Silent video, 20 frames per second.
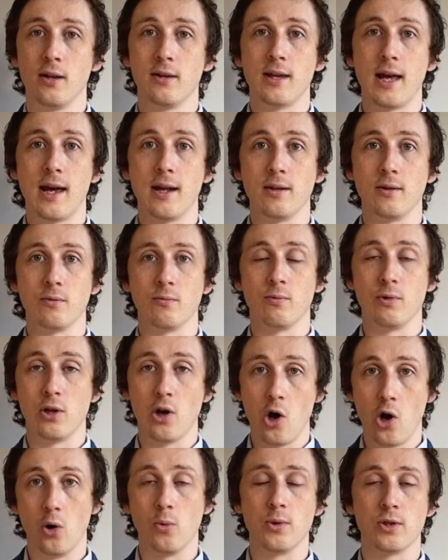then we
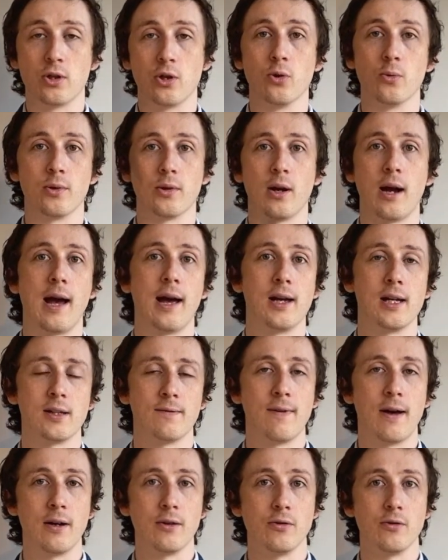always go with our highest
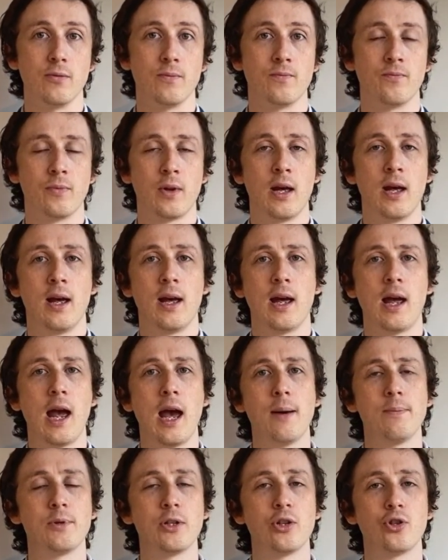value. It
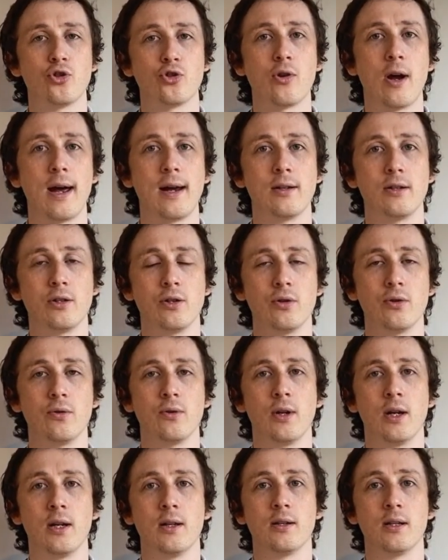helps us try to
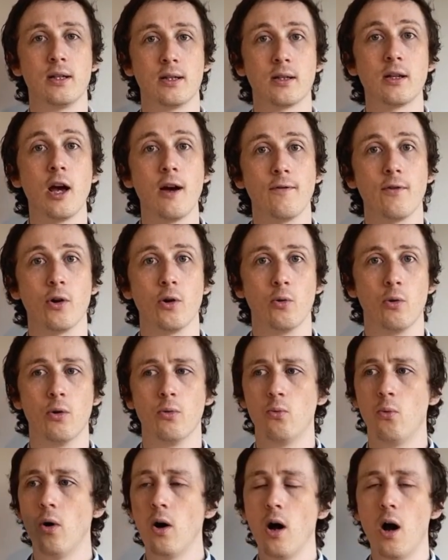discover
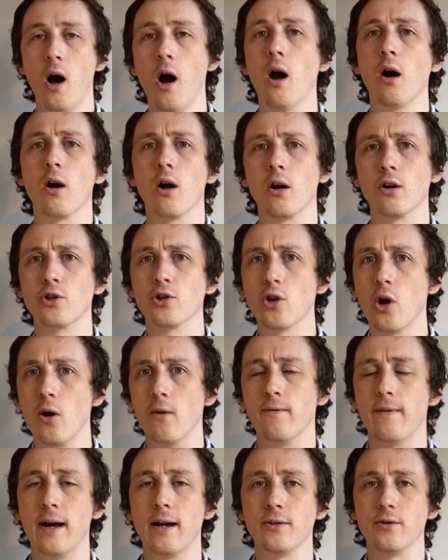what are our
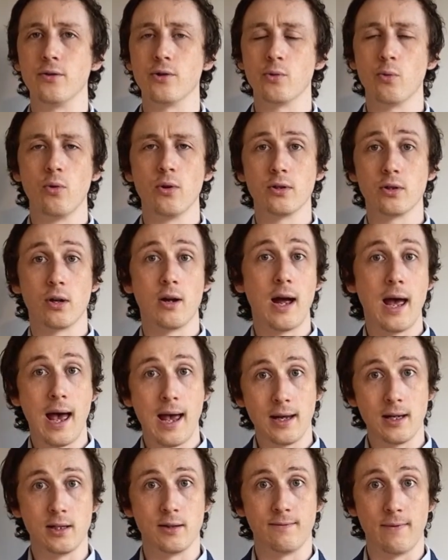top values, what's our
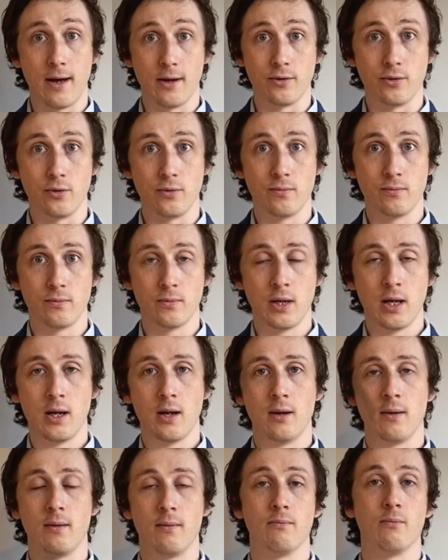highest value.
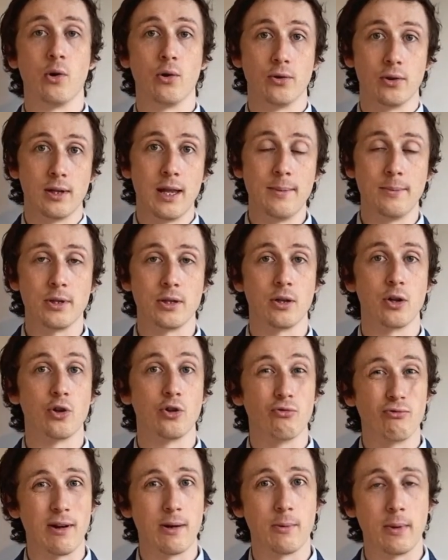Moral dilemmas are a
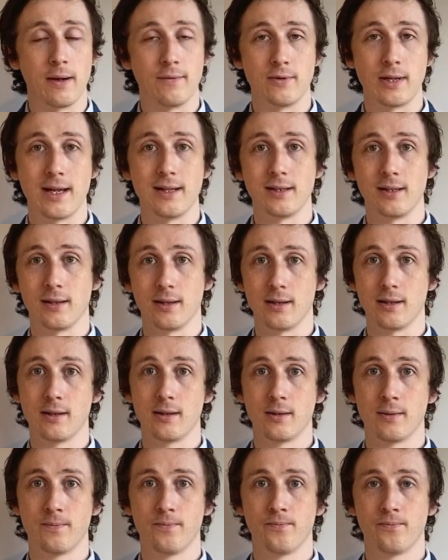great way of testing
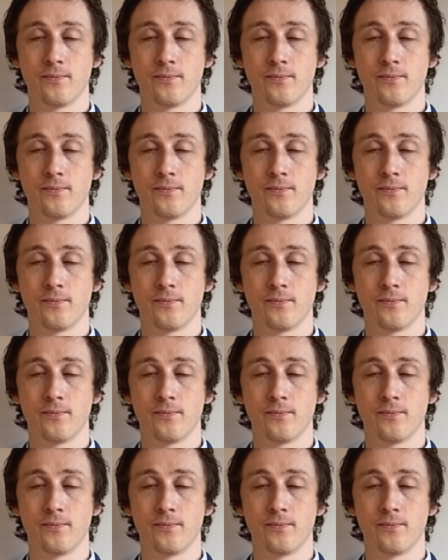this.